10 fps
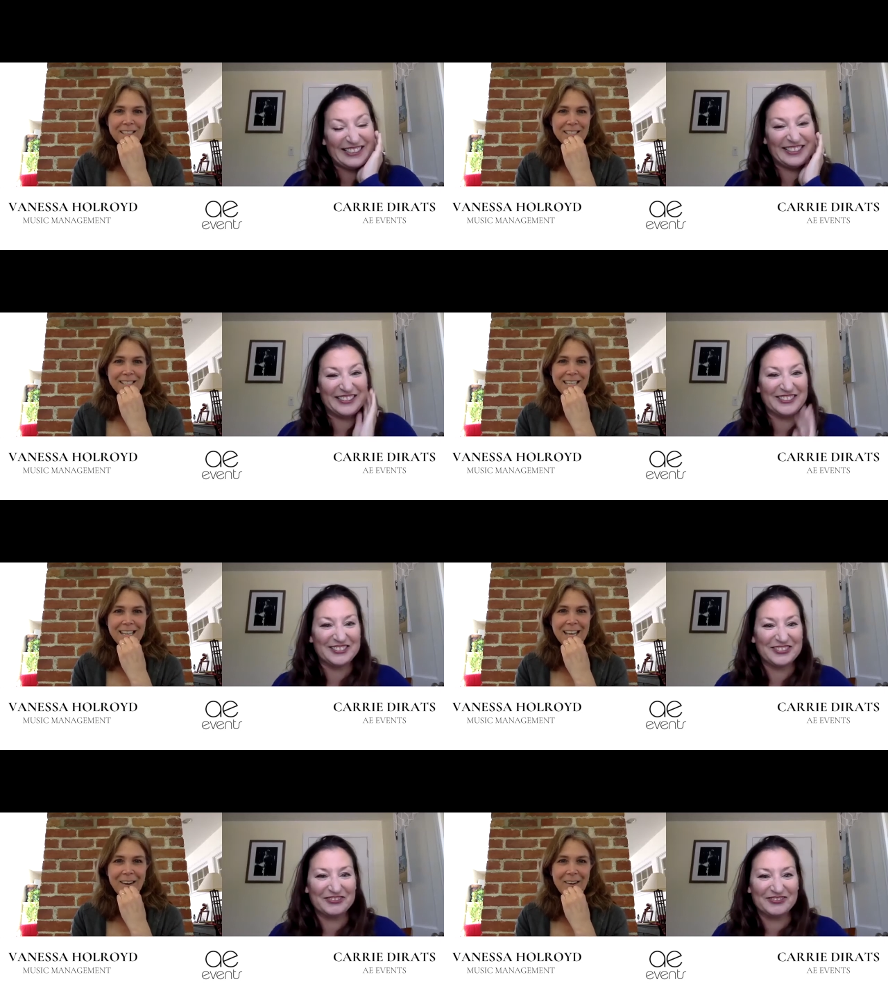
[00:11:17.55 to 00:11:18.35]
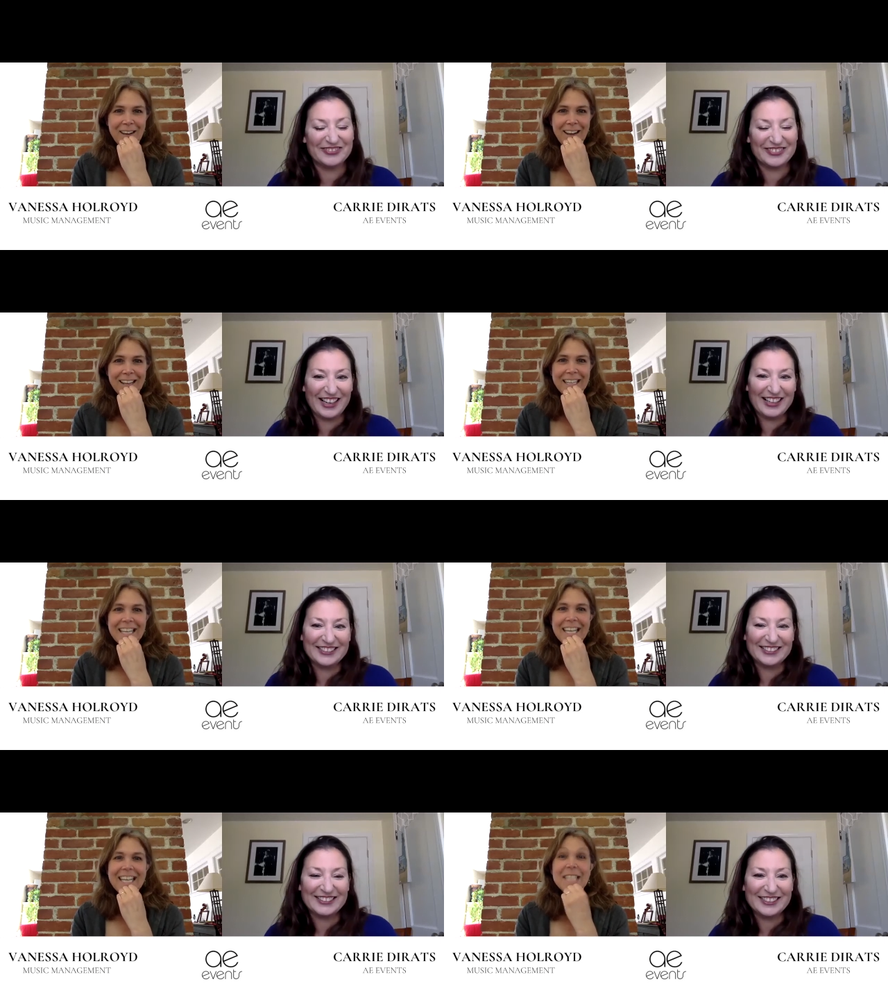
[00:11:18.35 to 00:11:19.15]
Speaker 1: say that yeah it
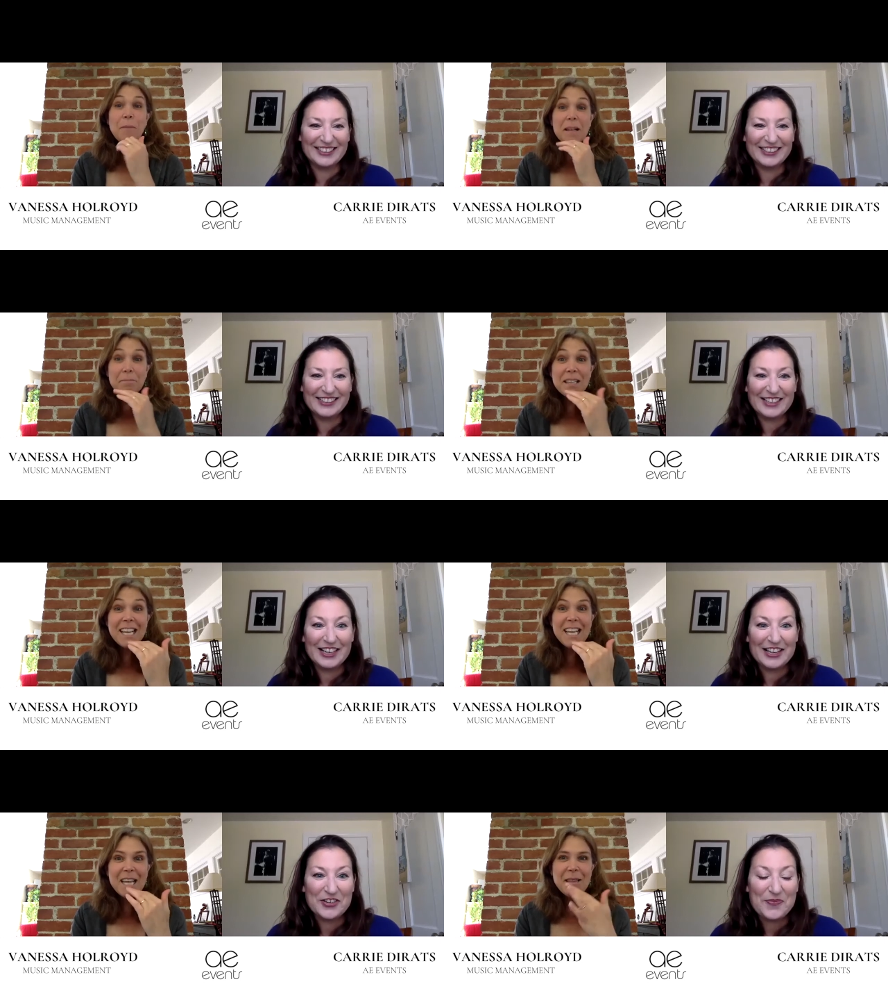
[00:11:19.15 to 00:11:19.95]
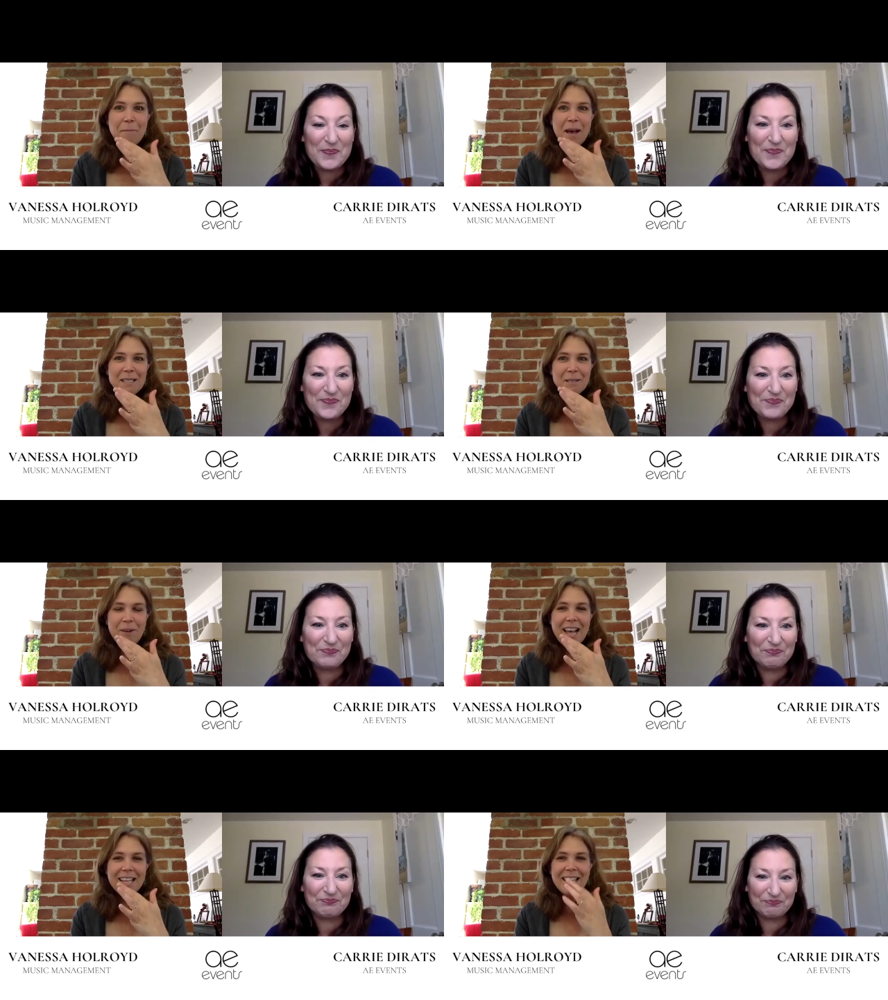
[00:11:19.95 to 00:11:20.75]
is but but like in the best way
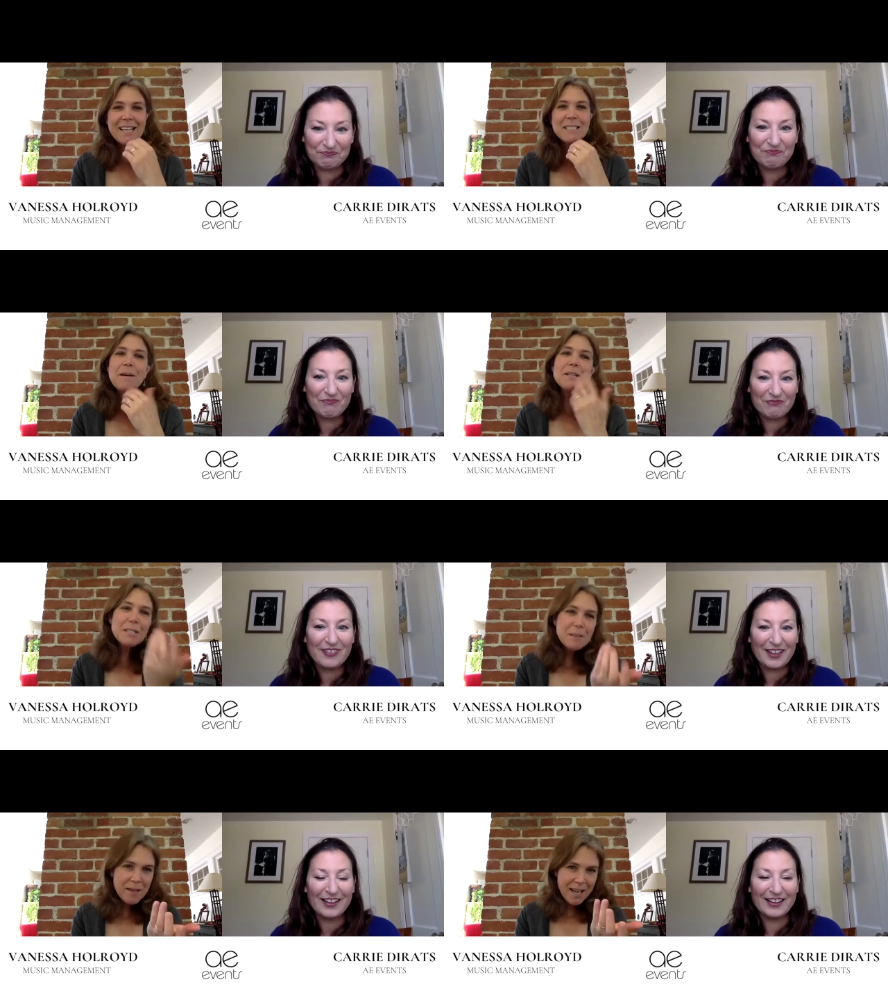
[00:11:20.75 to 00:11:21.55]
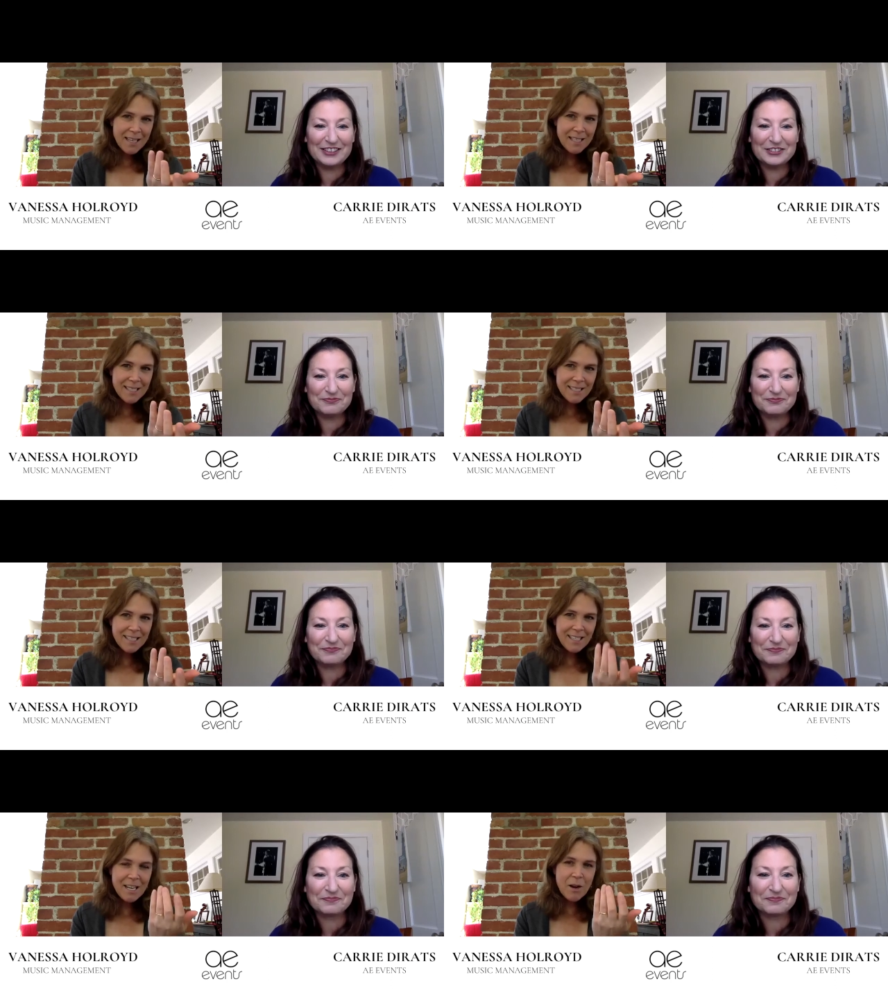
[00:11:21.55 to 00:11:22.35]
like especially because you
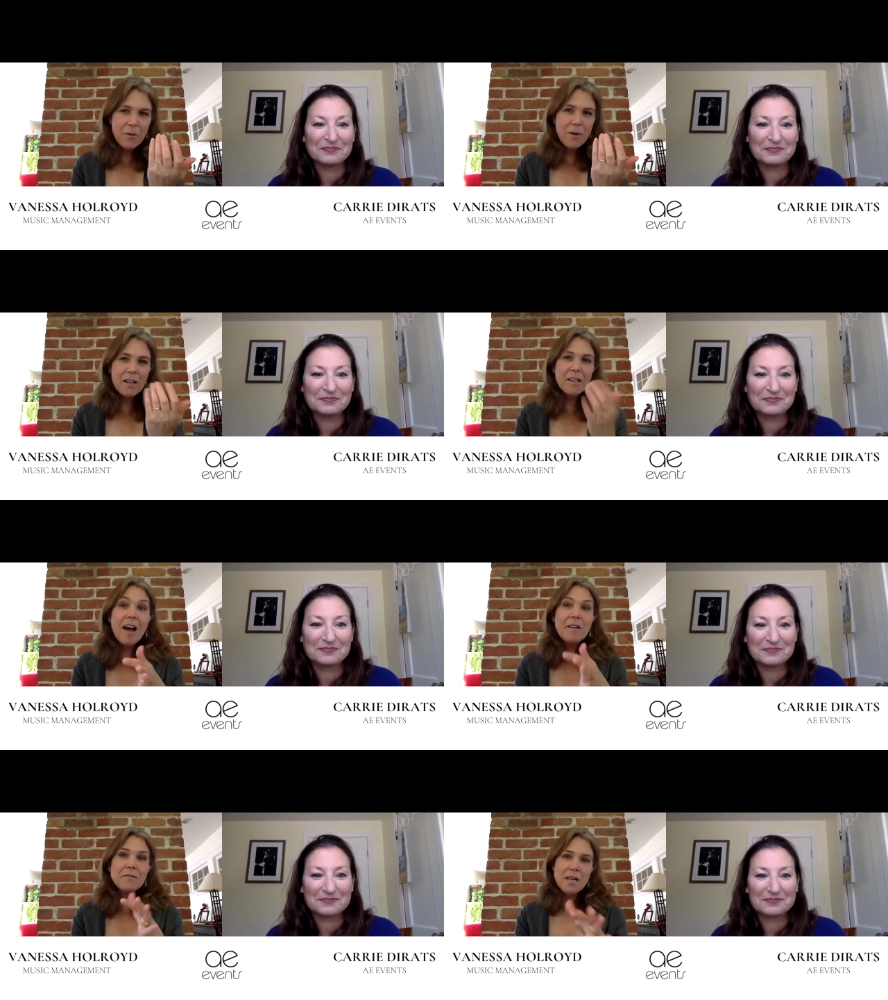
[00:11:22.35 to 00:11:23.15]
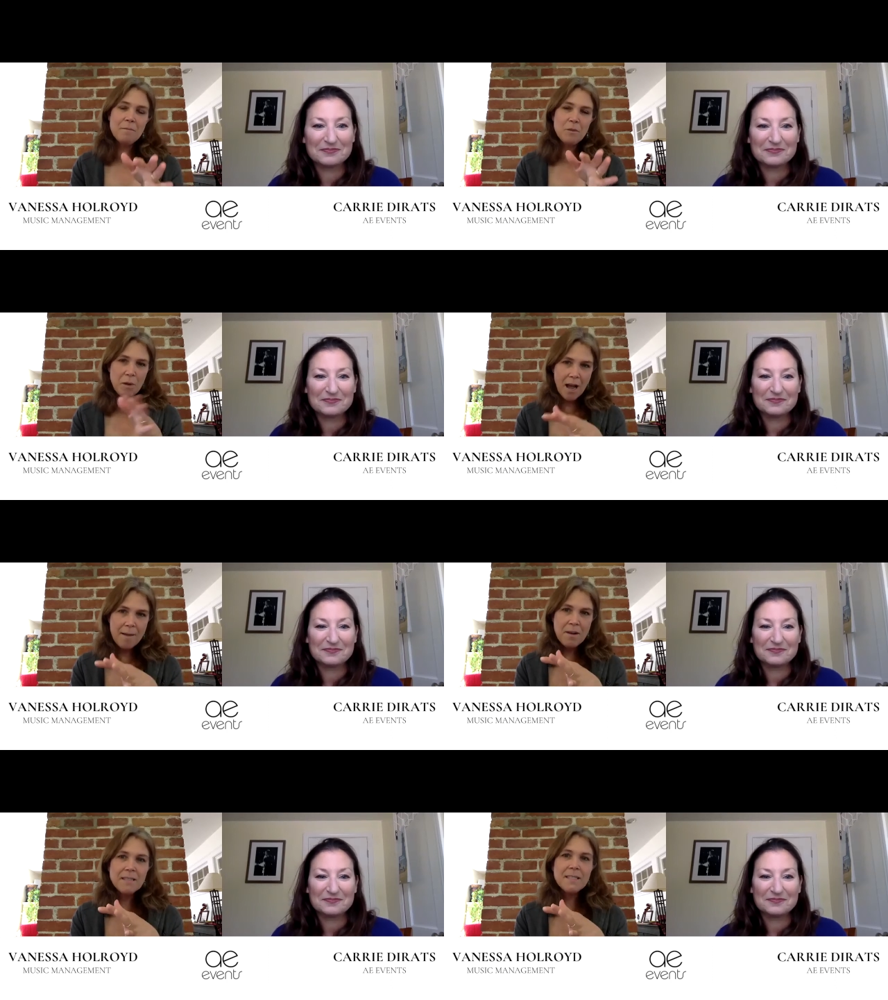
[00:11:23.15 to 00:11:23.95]
know, a lot of times when I'm on
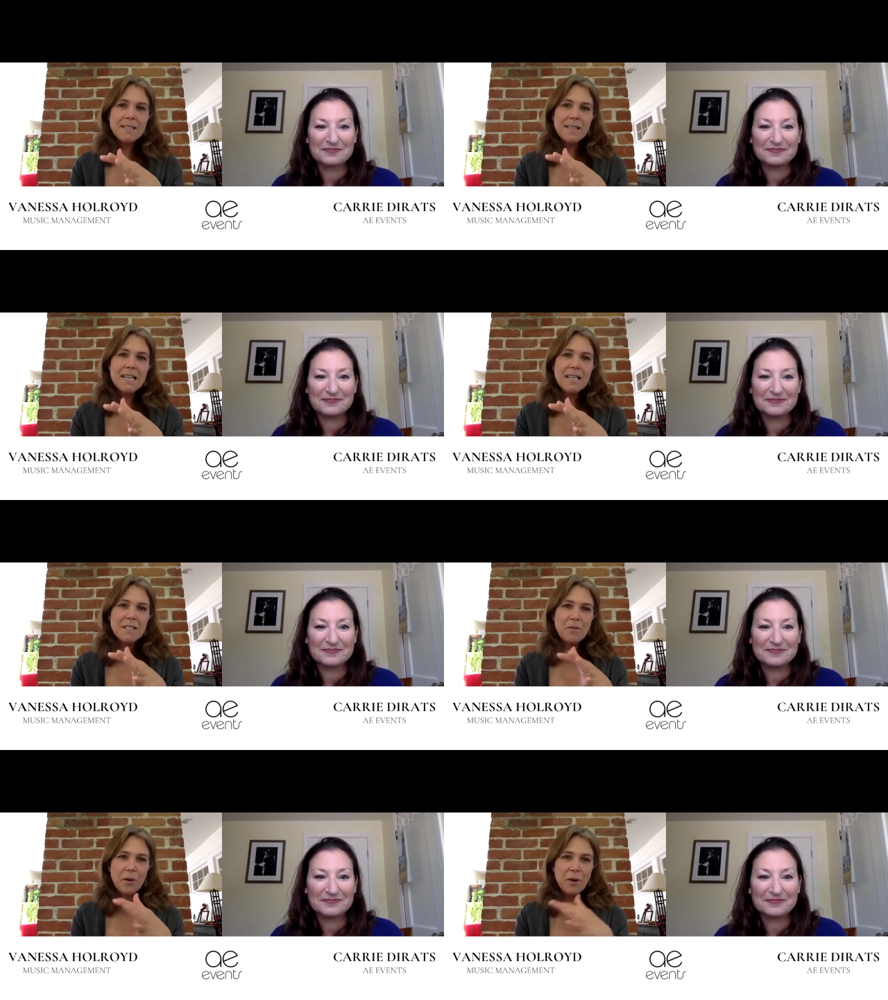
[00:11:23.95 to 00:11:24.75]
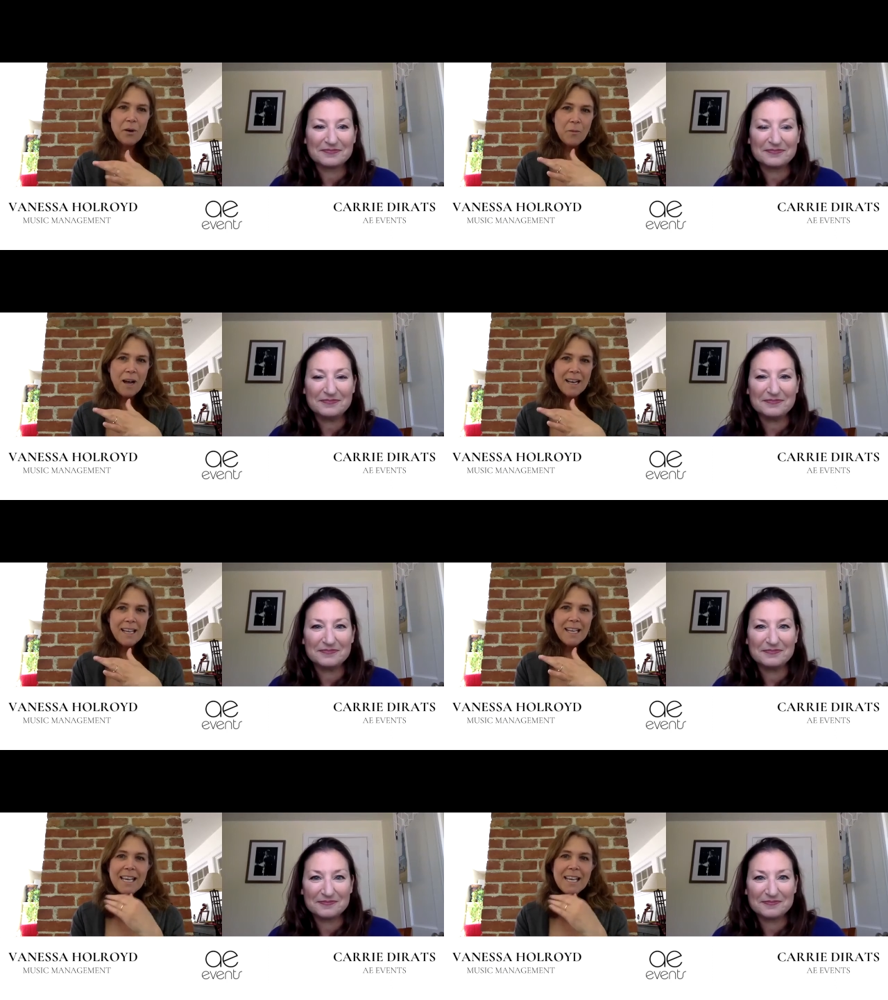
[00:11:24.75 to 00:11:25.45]
site, it's for a wedding